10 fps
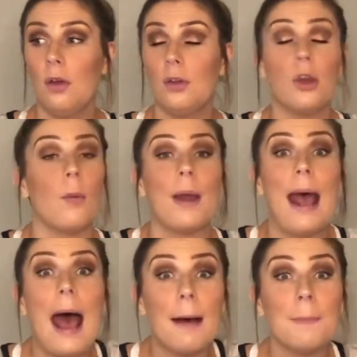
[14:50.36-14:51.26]
you know, what
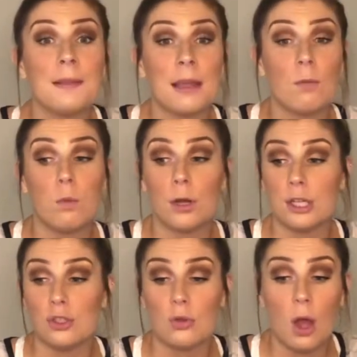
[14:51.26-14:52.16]
happened? Like, where
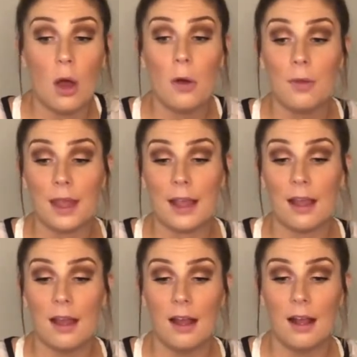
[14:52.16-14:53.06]
did you go? Like,
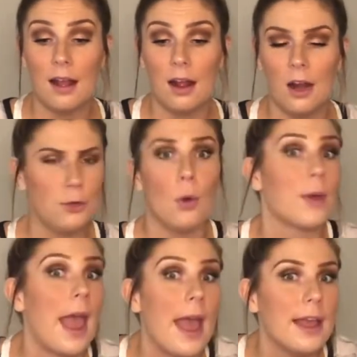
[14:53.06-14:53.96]
are you
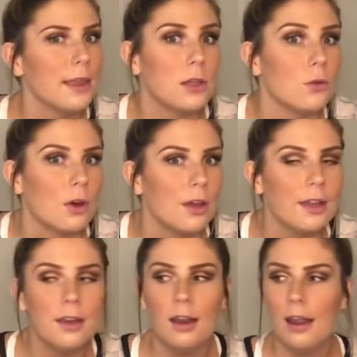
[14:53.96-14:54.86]
okay? Like, you
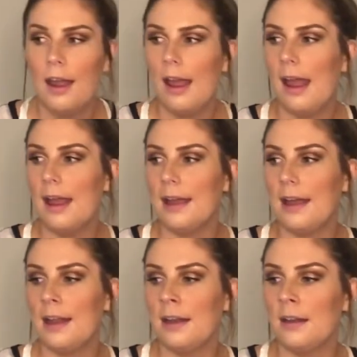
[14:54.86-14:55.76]
good?
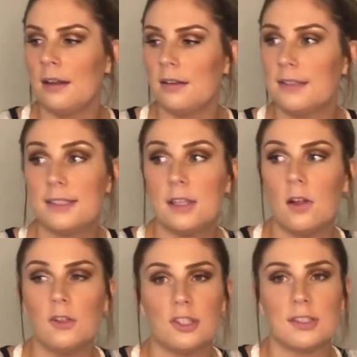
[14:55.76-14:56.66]
And
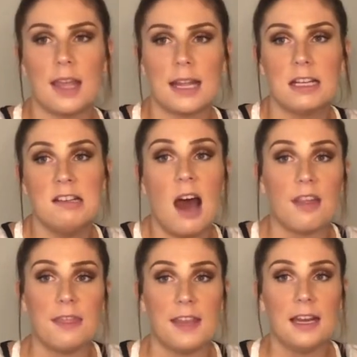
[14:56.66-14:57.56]
still just like
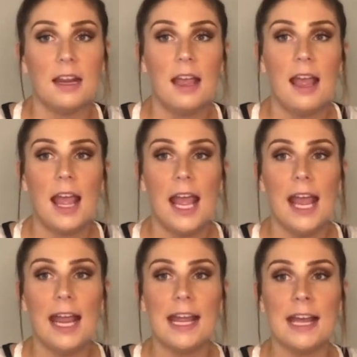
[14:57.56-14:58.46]
nothing.
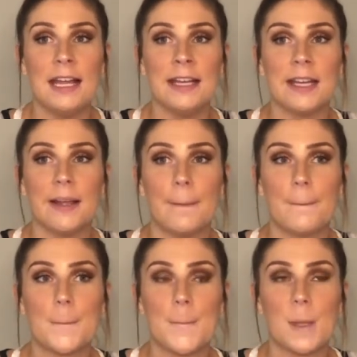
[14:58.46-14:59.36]
And
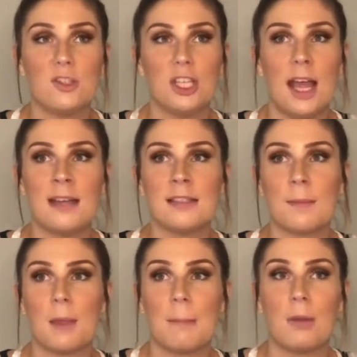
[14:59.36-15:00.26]
she ends
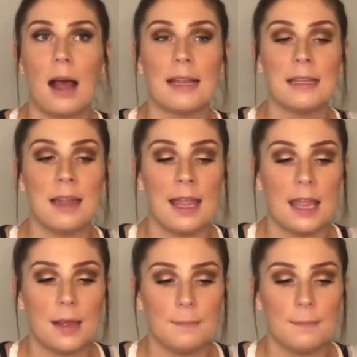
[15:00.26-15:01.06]
up like blocking like